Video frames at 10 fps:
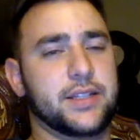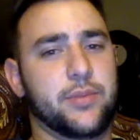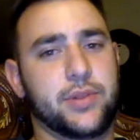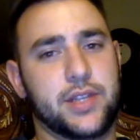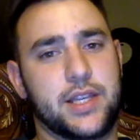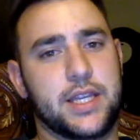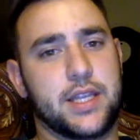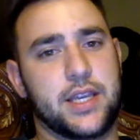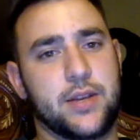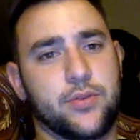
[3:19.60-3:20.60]
Typically in
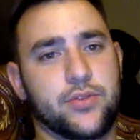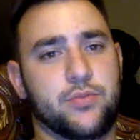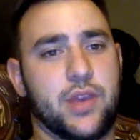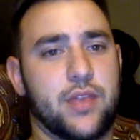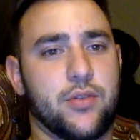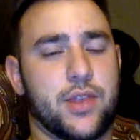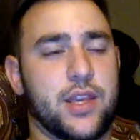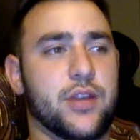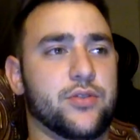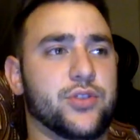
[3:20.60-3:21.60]
the hero's myth or the
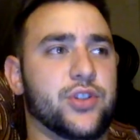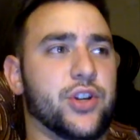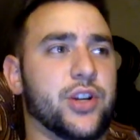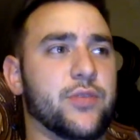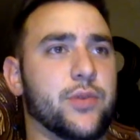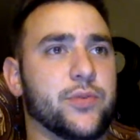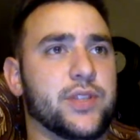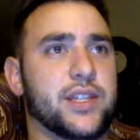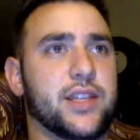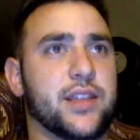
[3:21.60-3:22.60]
hero's journey, we would
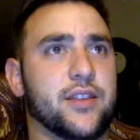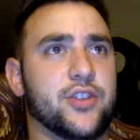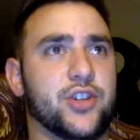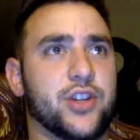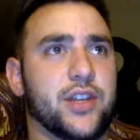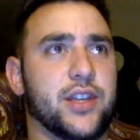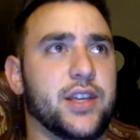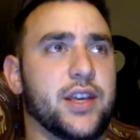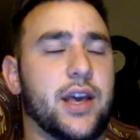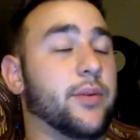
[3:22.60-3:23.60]
see that
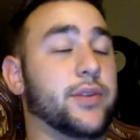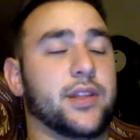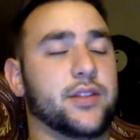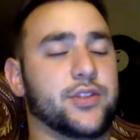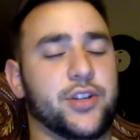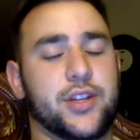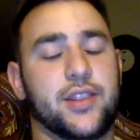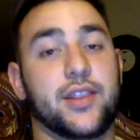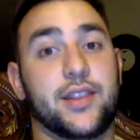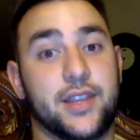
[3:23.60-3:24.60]

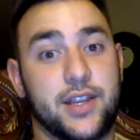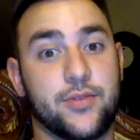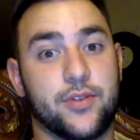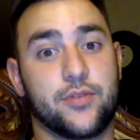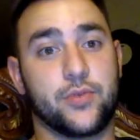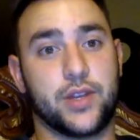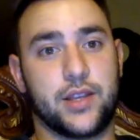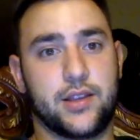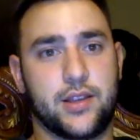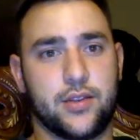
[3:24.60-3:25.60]
that the hero would
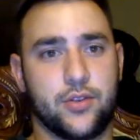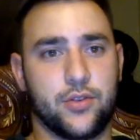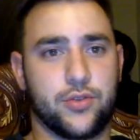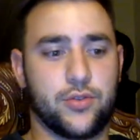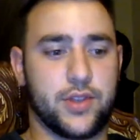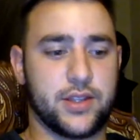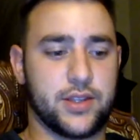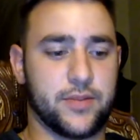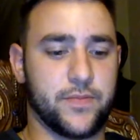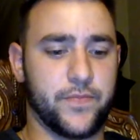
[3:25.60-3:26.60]
either go through this,
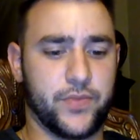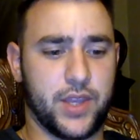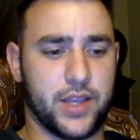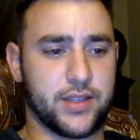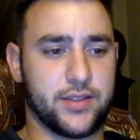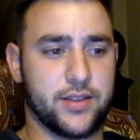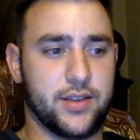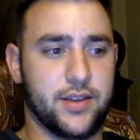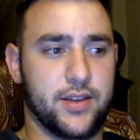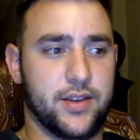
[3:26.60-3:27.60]
I guess,
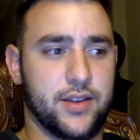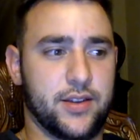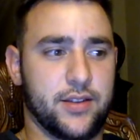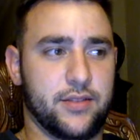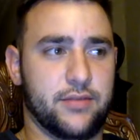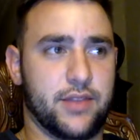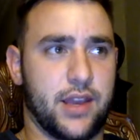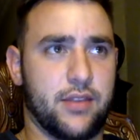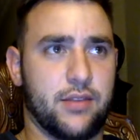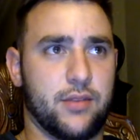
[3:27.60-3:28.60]

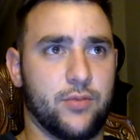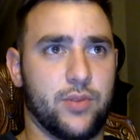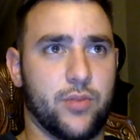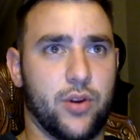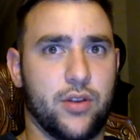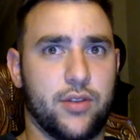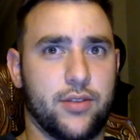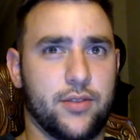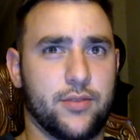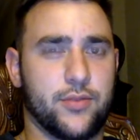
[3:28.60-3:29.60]
death and rebirth,
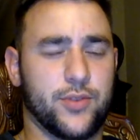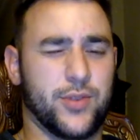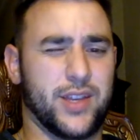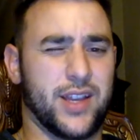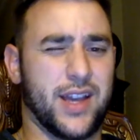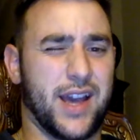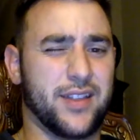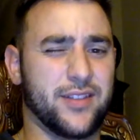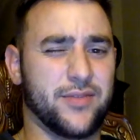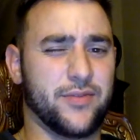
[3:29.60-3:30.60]
which we can
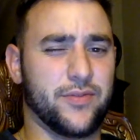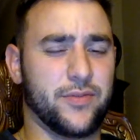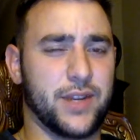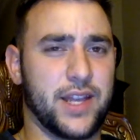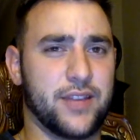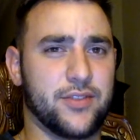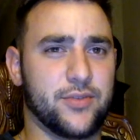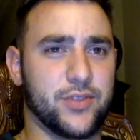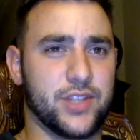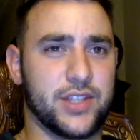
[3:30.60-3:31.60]
kind of relate it to
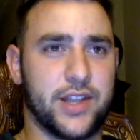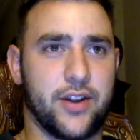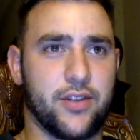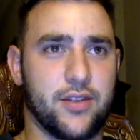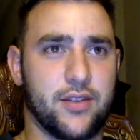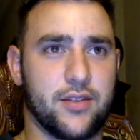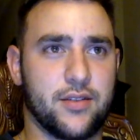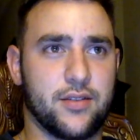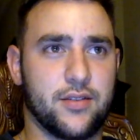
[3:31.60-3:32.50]
when she's there on the